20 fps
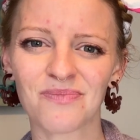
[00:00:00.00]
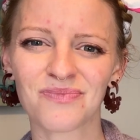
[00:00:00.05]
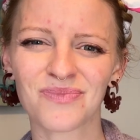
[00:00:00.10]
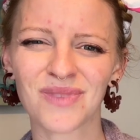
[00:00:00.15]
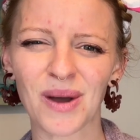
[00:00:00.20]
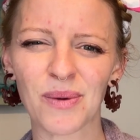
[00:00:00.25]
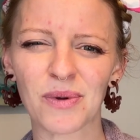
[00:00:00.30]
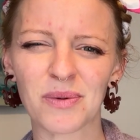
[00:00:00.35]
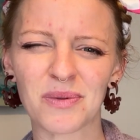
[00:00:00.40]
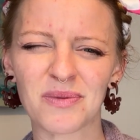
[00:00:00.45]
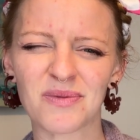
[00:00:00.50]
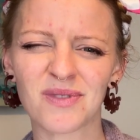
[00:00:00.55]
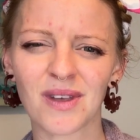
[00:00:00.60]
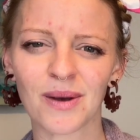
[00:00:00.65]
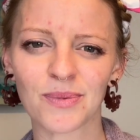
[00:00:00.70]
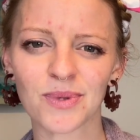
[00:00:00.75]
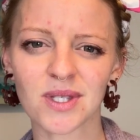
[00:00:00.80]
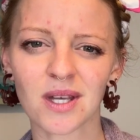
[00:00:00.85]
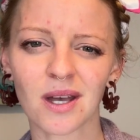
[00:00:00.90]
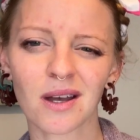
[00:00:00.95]
That would
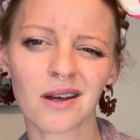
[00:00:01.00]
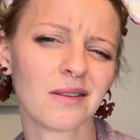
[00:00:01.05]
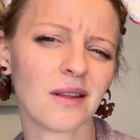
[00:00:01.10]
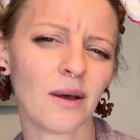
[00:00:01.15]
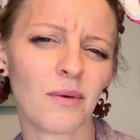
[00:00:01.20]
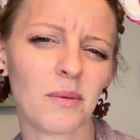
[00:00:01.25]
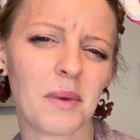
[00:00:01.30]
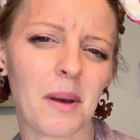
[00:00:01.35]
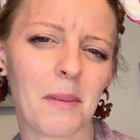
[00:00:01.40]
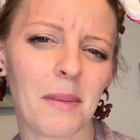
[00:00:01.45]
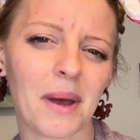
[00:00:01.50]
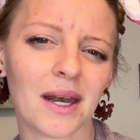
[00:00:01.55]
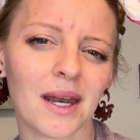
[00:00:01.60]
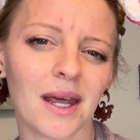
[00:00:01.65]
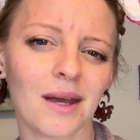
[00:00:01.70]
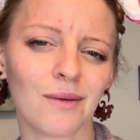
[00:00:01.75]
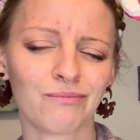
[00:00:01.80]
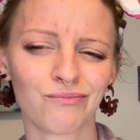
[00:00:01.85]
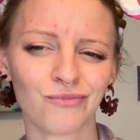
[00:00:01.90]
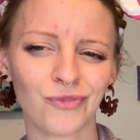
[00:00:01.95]
suck. That would be a bad
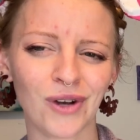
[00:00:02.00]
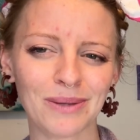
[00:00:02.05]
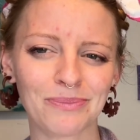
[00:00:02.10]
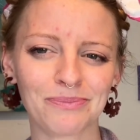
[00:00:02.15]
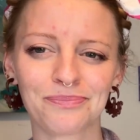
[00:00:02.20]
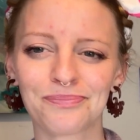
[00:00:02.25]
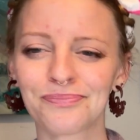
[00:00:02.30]
day, right?